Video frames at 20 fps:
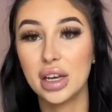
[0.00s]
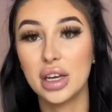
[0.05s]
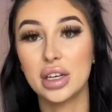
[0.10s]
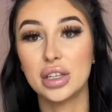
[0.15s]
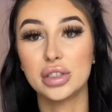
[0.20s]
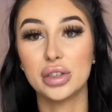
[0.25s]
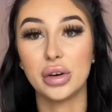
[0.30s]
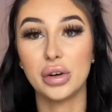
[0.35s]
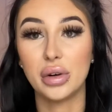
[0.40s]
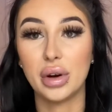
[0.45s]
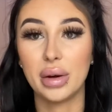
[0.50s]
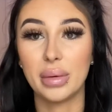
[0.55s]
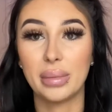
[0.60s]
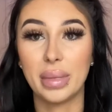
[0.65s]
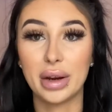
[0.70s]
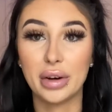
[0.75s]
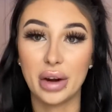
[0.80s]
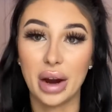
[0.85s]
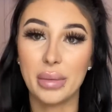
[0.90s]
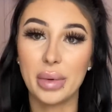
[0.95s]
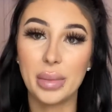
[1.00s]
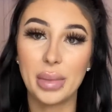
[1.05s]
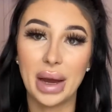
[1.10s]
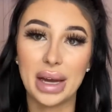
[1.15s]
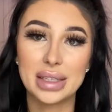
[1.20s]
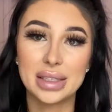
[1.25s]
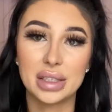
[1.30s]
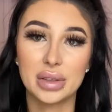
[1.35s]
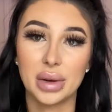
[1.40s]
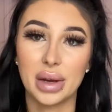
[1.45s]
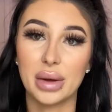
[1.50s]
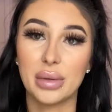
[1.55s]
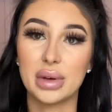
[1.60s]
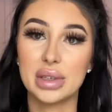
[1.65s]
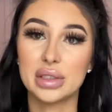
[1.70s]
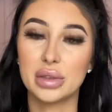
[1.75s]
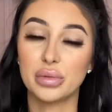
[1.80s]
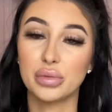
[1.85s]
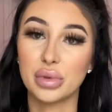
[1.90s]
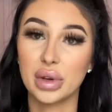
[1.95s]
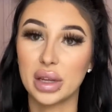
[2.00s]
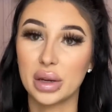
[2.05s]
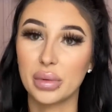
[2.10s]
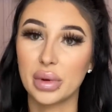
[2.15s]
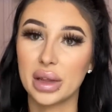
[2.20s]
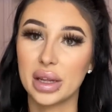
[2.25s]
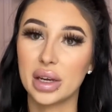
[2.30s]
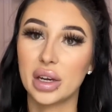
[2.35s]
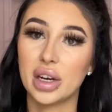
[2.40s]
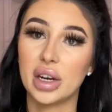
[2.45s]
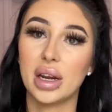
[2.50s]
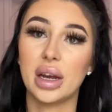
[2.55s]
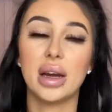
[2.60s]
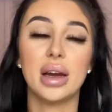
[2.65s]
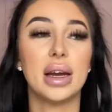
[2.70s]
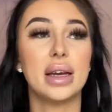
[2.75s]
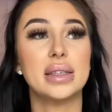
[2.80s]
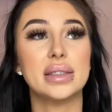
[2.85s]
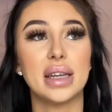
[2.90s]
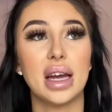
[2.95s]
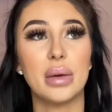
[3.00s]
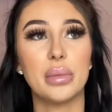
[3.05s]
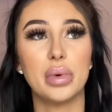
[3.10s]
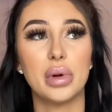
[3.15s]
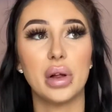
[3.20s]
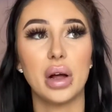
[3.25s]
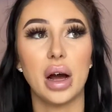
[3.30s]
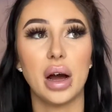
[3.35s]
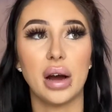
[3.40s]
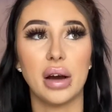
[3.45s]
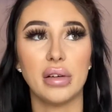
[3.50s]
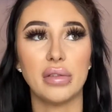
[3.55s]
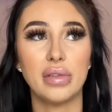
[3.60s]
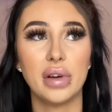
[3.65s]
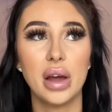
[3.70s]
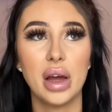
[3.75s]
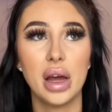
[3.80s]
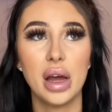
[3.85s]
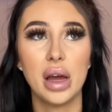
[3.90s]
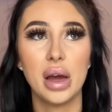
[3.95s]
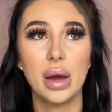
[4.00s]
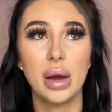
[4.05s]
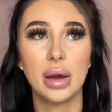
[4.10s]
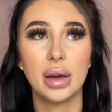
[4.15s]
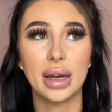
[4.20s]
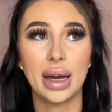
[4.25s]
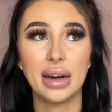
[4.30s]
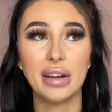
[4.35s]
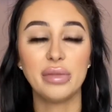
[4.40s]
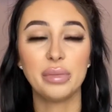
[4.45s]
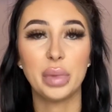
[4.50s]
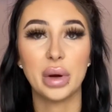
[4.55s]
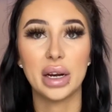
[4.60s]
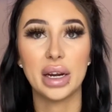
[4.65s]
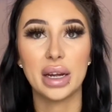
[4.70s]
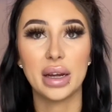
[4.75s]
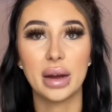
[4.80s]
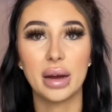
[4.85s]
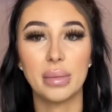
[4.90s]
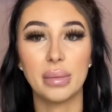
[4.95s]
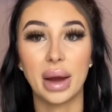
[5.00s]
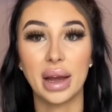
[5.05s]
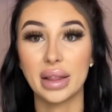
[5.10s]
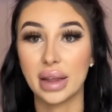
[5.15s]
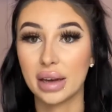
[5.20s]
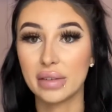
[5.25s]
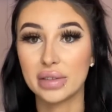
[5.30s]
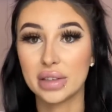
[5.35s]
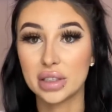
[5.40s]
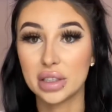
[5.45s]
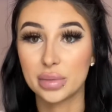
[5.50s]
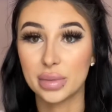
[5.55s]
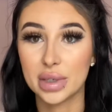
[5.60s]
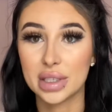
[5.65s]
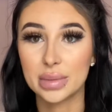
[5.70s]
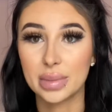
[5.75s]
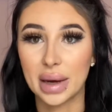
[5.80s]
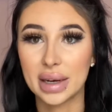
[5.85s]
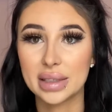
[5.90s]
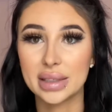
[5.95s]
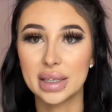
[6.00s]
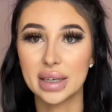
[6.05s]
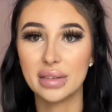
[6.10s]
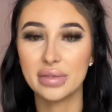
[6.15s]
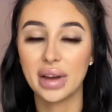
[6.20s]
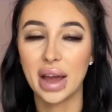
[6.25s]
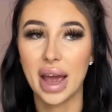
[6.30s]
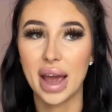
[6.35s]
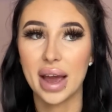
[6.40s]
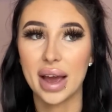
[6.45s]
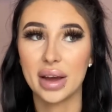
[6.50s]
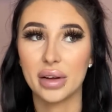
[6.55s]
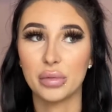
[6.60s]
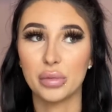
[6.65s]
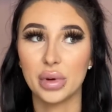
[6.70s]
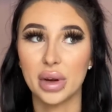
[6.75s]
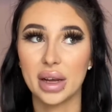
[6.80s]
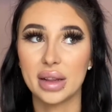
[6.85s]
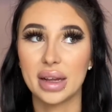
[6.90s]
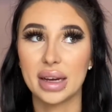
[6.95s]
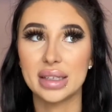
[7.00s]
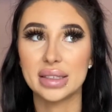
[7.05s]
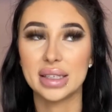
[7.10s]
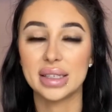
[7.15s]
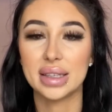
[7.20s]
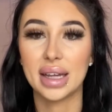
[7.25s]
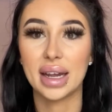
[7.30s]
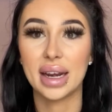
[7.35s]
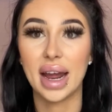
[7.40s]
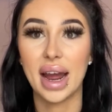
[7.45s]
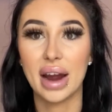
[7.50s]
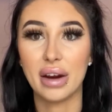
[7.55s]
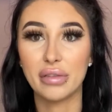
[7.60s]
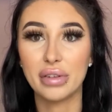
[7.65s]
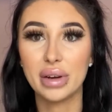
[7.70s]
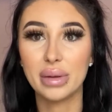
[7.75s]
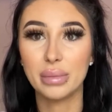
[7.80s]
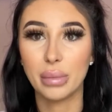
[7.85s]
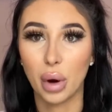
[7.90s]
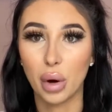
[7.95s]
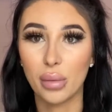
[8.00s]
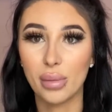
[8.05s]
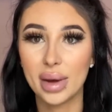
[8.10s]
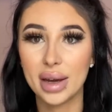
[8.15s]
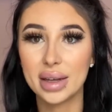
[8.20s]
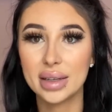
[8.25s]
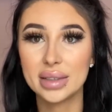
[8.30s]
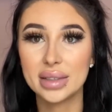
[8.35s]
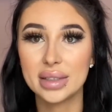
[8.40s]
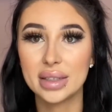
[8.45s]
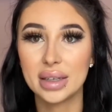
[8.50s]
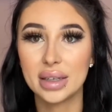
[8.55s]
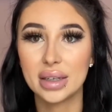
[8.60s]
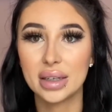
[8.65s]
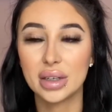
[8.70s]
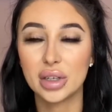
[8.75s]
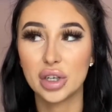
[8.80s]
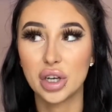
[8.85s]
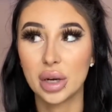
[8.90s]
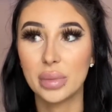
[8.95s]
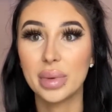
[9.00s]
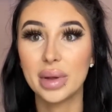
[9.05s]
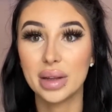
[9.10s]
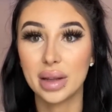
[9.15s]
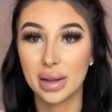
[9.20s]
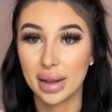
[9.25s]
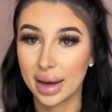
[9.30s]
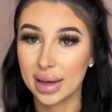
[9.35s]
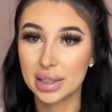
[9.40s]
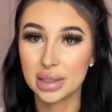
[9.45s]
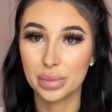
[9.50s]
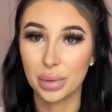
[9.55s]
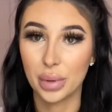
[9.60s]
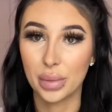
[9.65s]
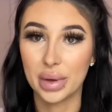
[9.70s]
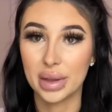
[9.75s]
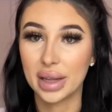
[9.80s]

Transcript: So my grandma passing away was a really, really good example of kind of putting my life into perspective and realizing that every moment could be the last moment.